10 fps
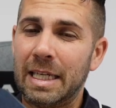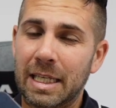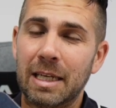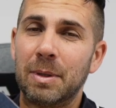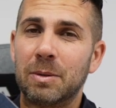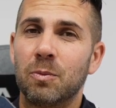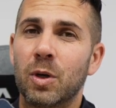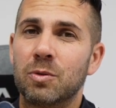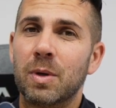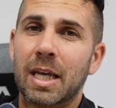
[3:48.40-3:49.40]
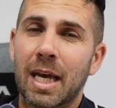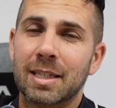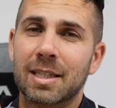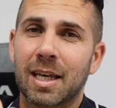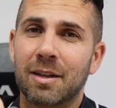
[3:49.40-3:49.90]
gigabit, which we can
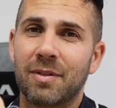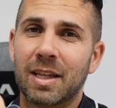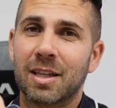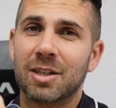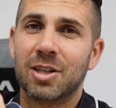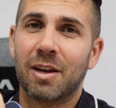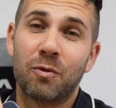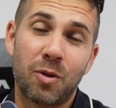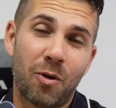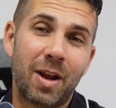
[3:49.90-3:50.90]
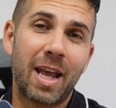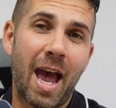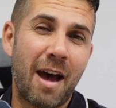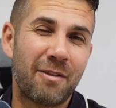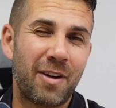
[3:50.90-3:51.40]
take advantage if we already
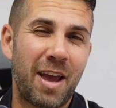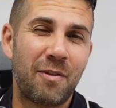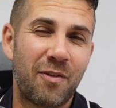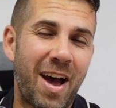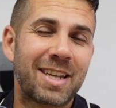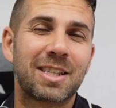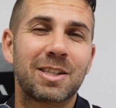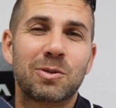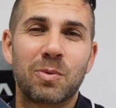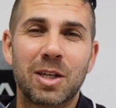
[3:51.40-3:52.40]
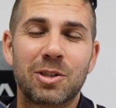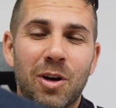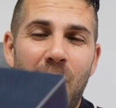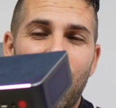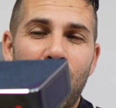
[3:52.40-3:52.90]
have a faster switch
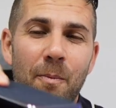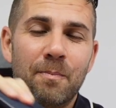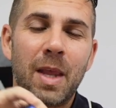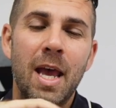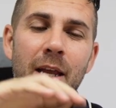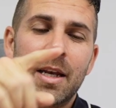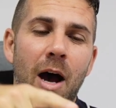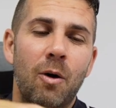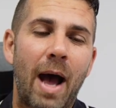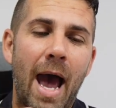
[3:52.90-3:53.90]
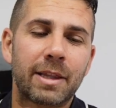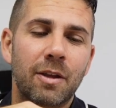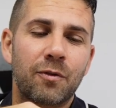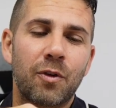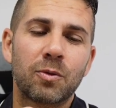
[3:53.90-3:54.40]
on our home. Now at the
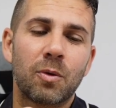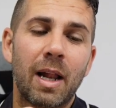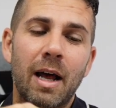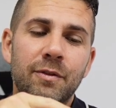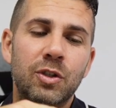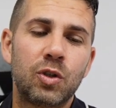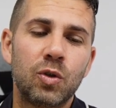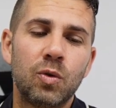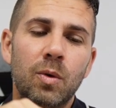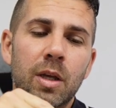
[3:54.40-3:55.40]
front we'll have 2